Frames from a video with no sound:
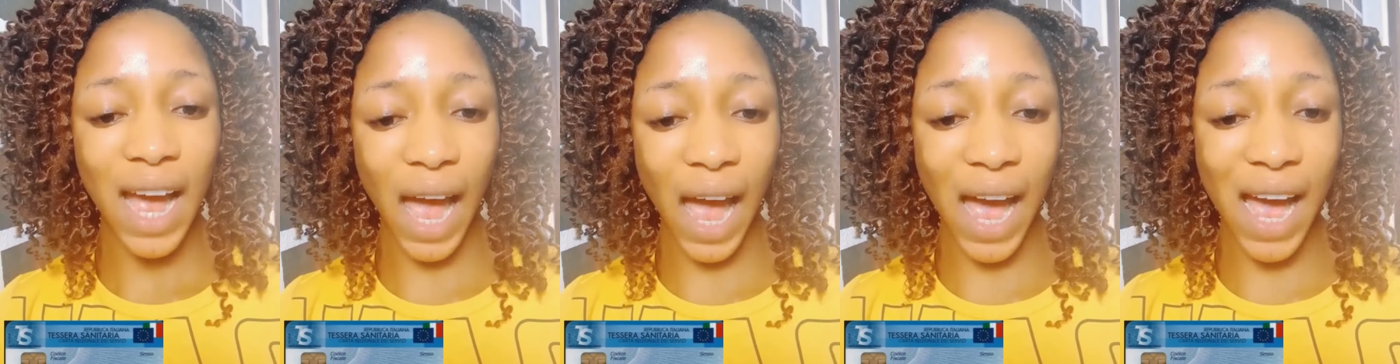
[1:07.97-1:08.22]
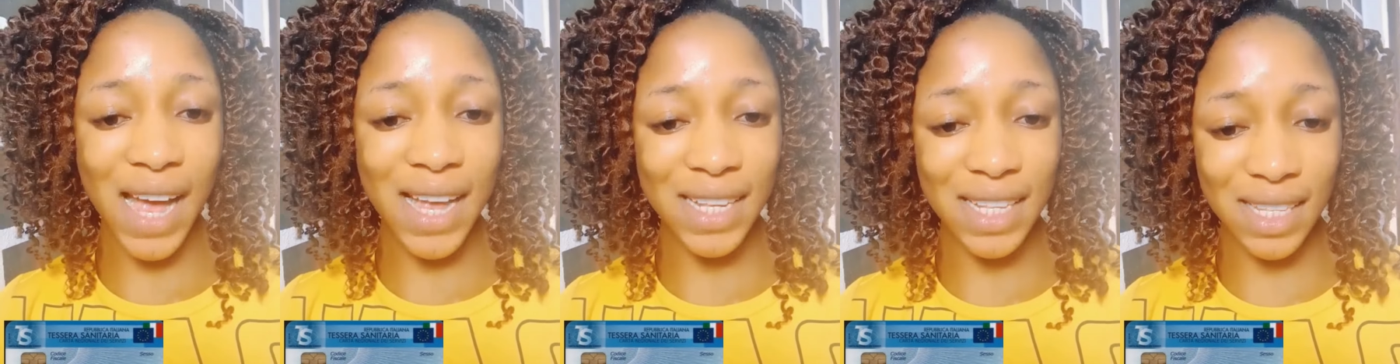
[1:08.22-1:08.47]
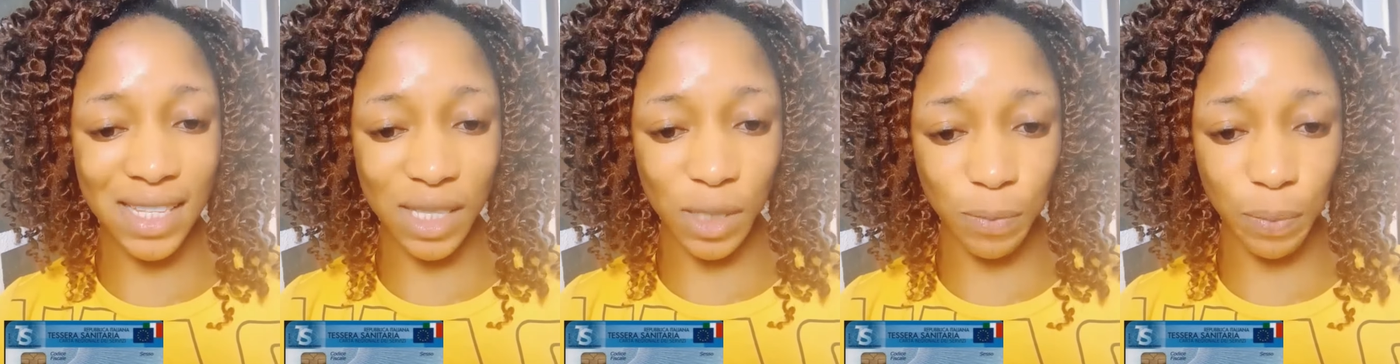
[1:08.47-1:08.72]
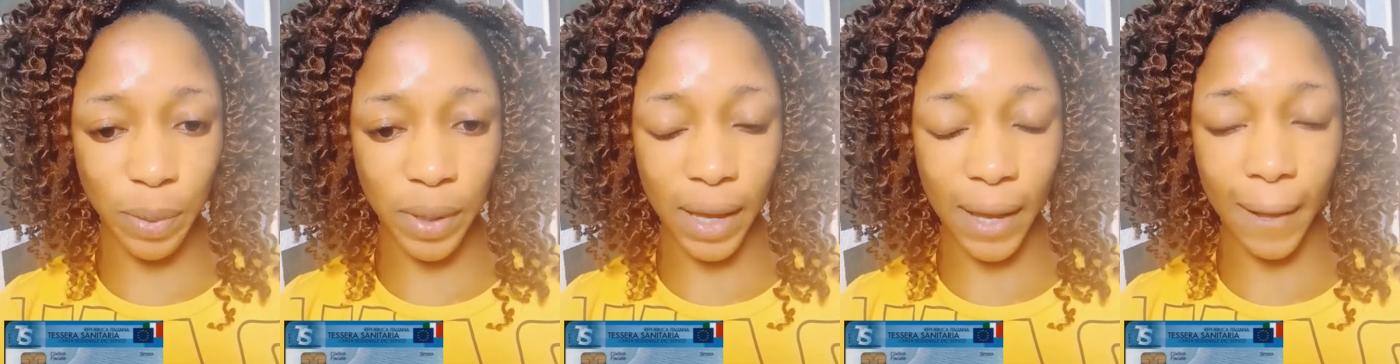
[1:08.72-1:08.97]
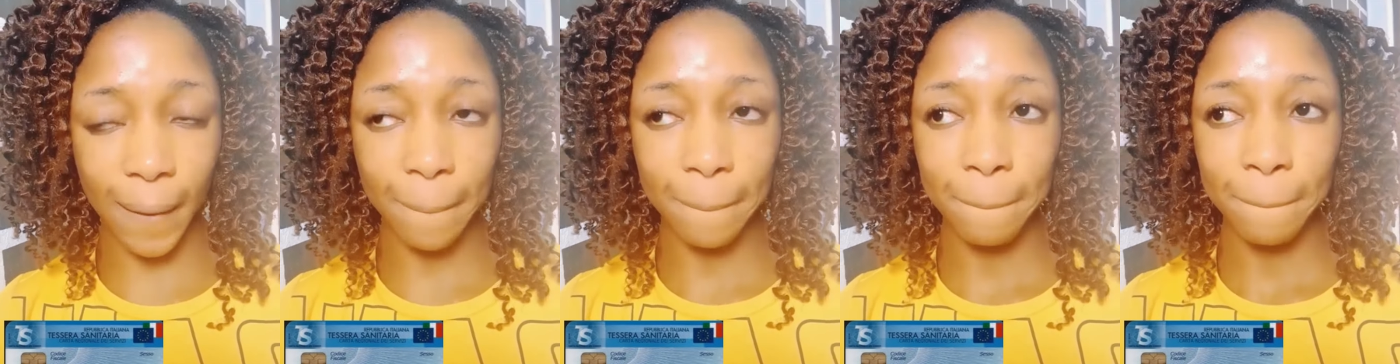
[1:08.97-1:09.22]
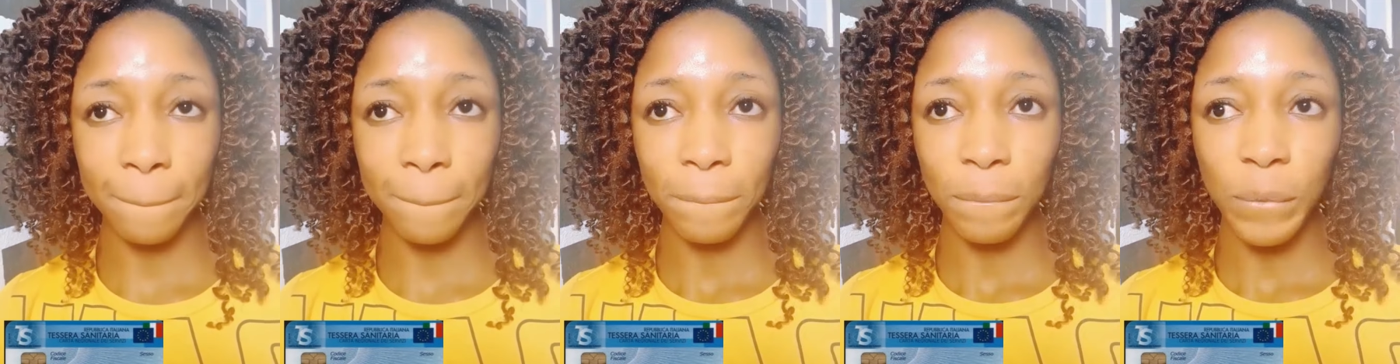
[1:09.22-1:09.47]
ask
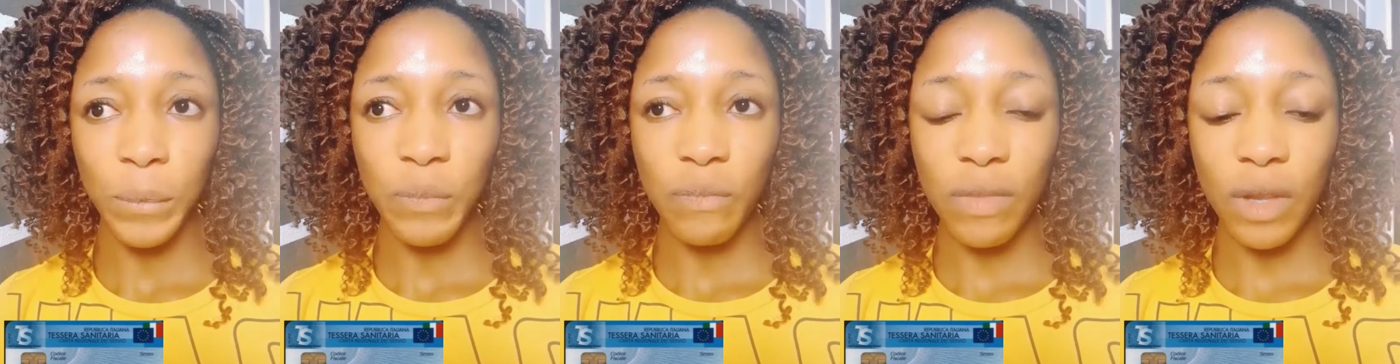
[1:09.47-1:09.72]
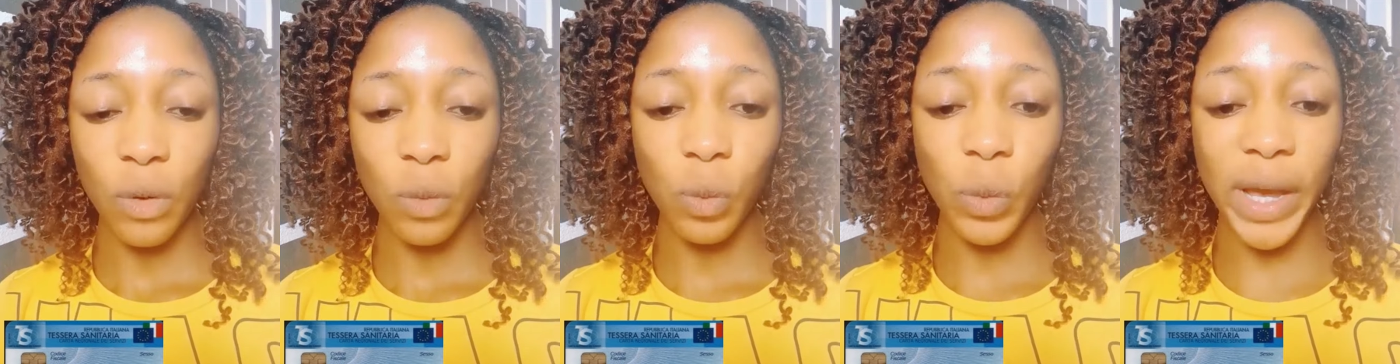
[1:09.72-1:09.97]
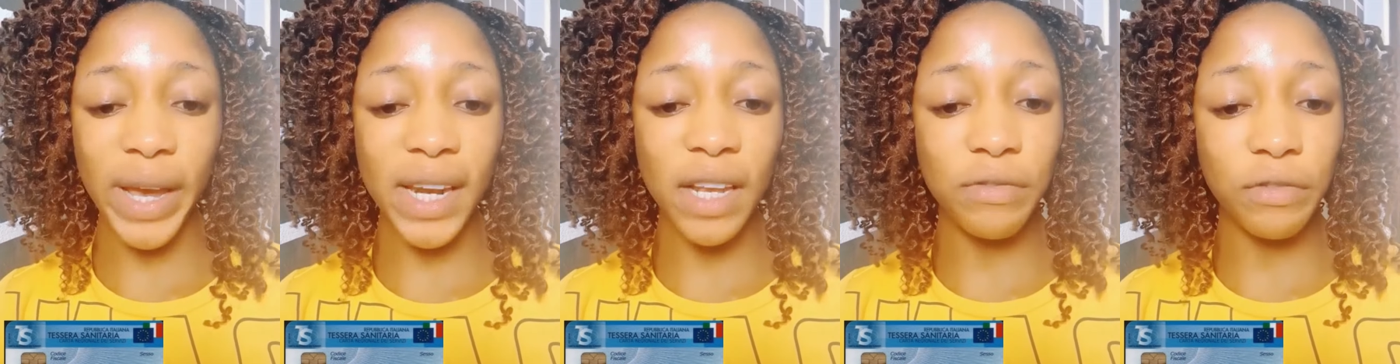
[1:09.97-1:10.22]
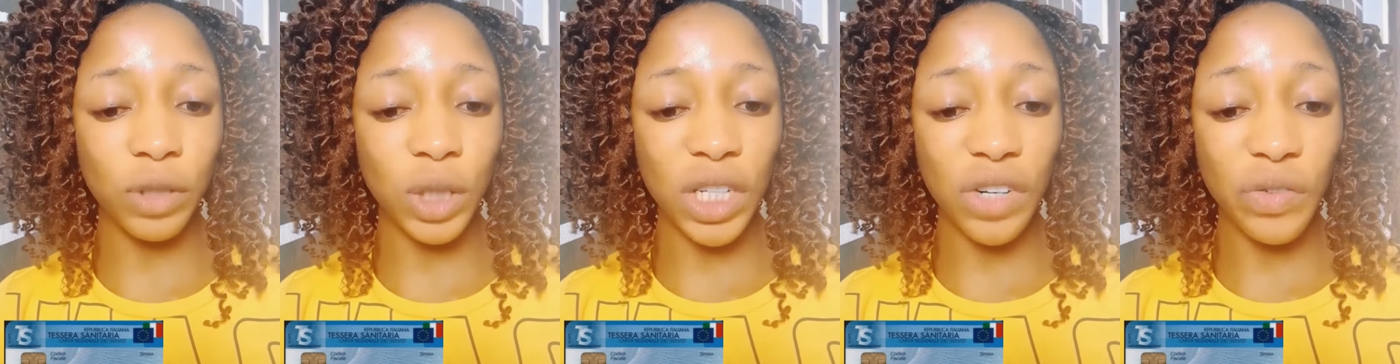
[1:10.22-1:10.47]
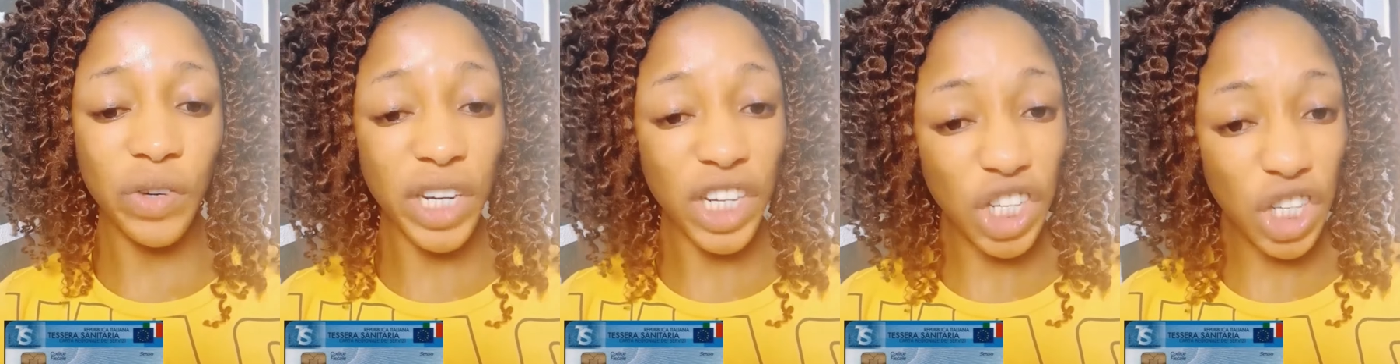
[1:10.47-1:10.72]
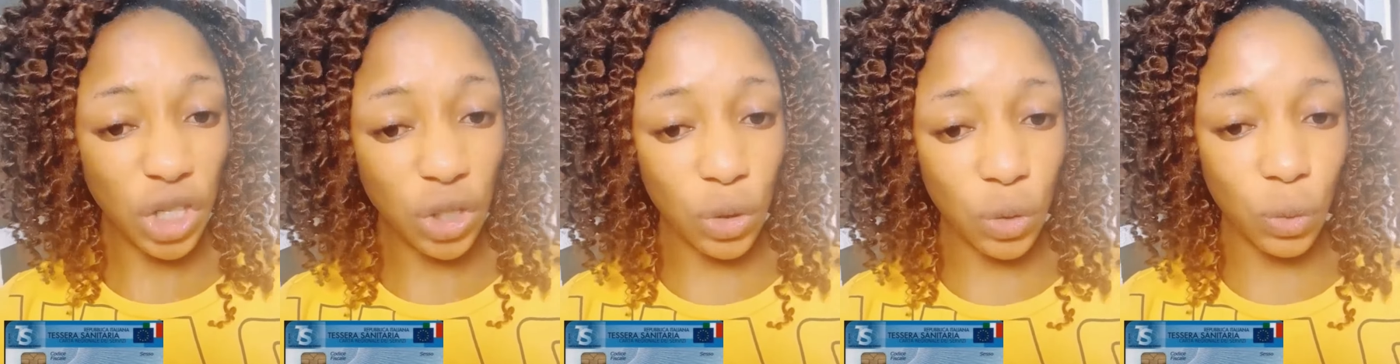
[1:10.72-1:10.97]
where for the
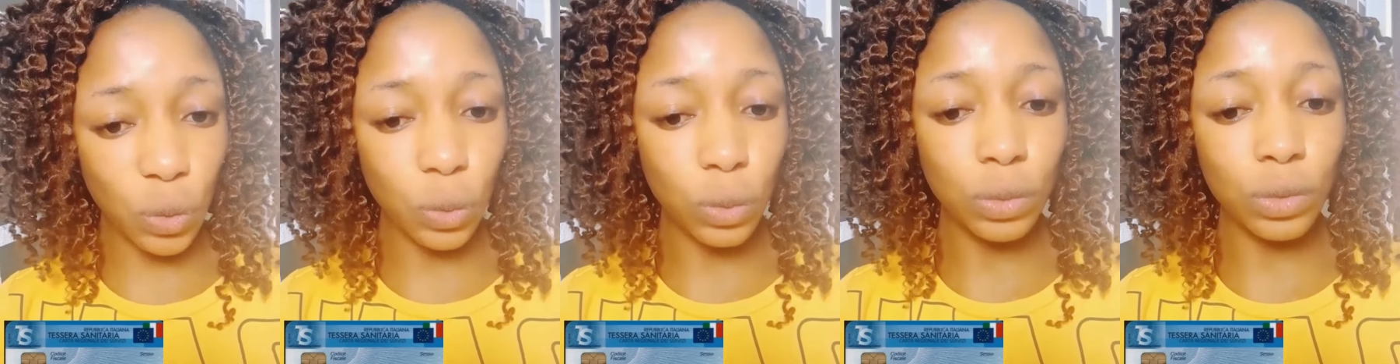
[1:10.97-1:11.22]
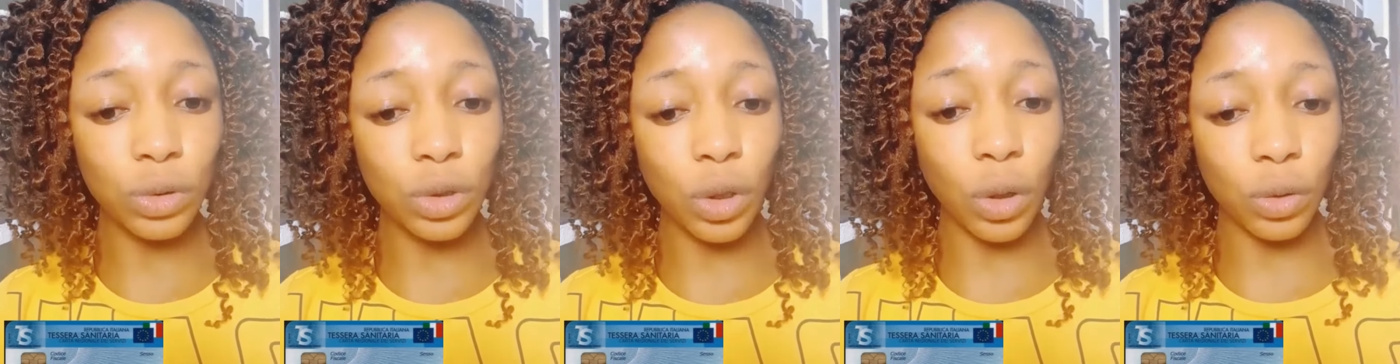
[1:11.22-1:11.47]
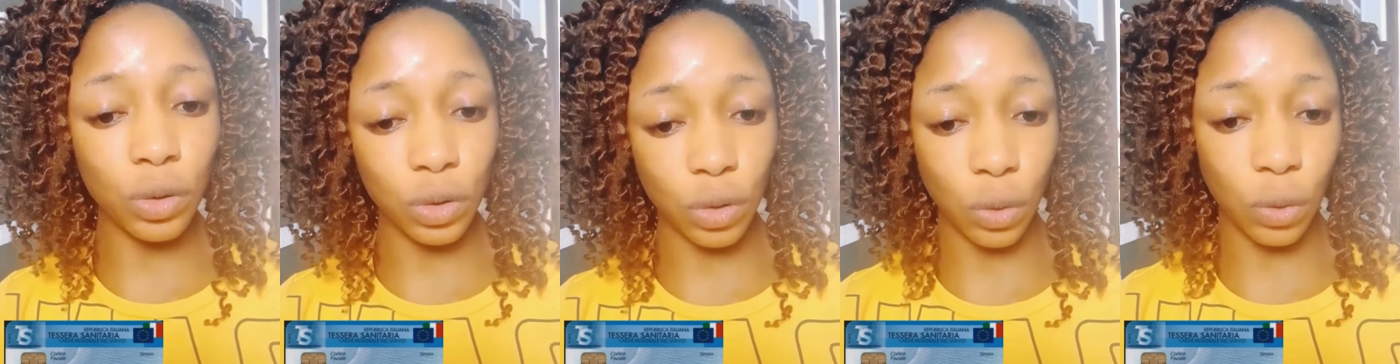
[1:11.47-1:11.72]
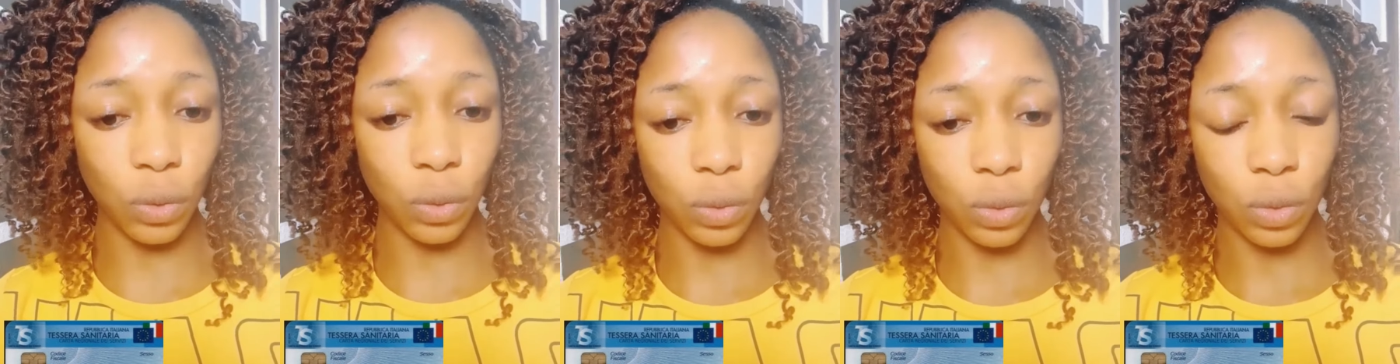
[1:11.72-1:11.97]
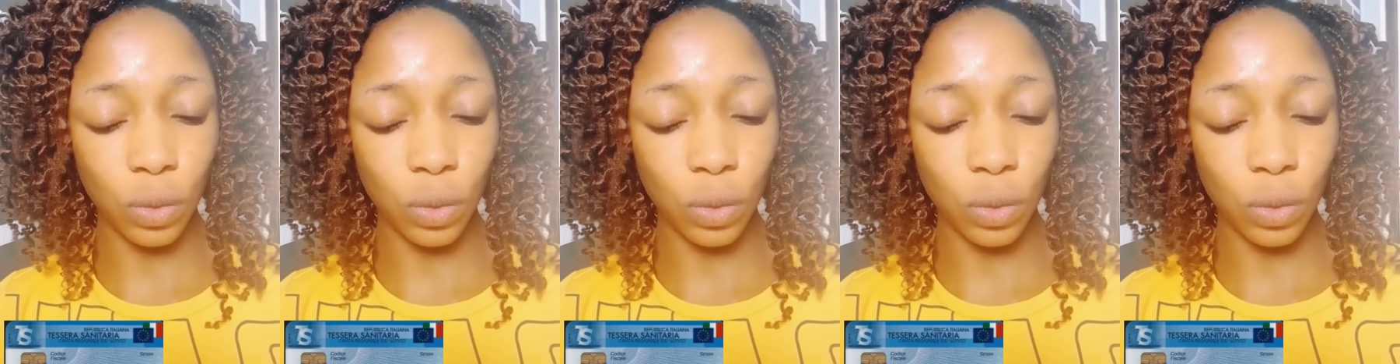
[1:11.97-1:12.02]
renew daughter.